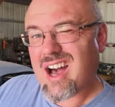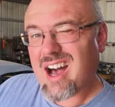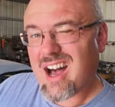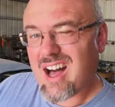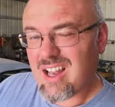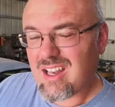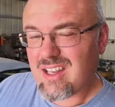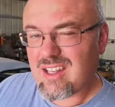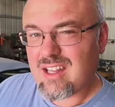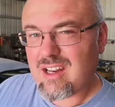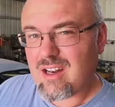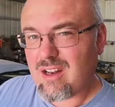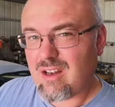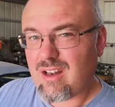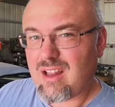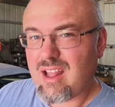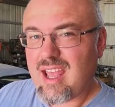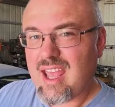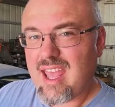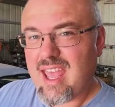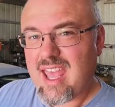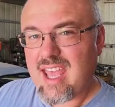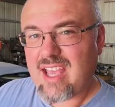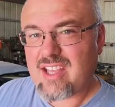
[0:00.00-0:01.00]
a little
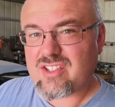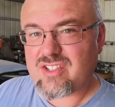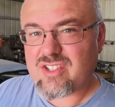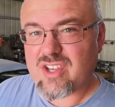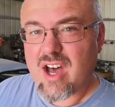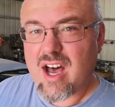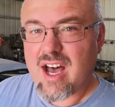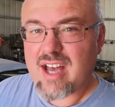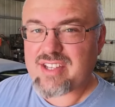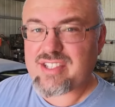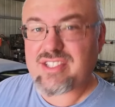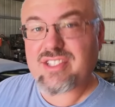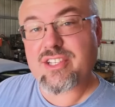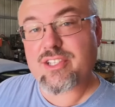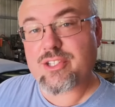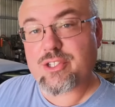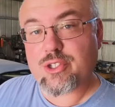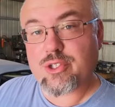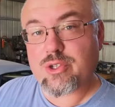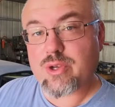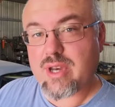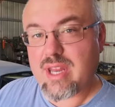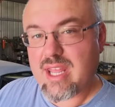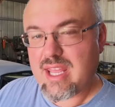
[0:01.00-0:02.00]
exhaust
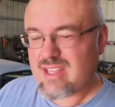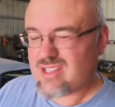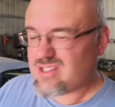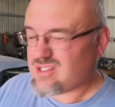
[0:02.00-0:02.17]
sooty.